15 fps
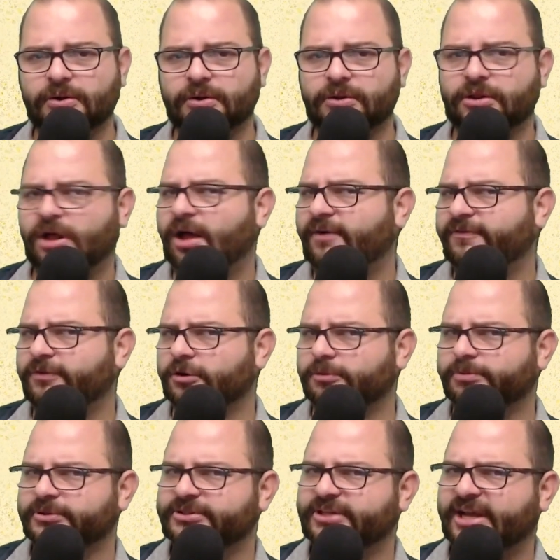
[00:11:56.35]
lawful or
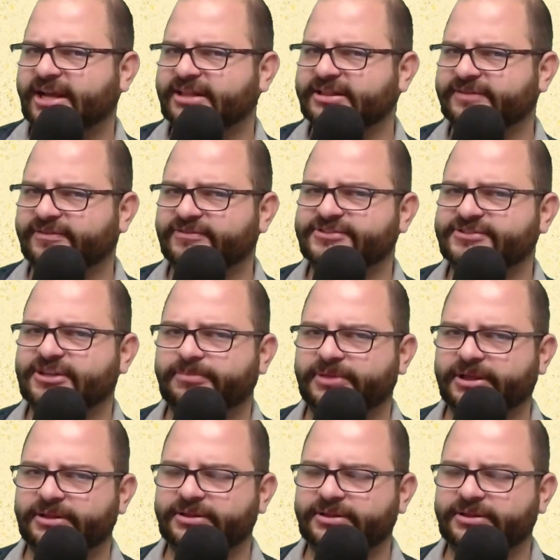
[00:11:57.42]
protective of something?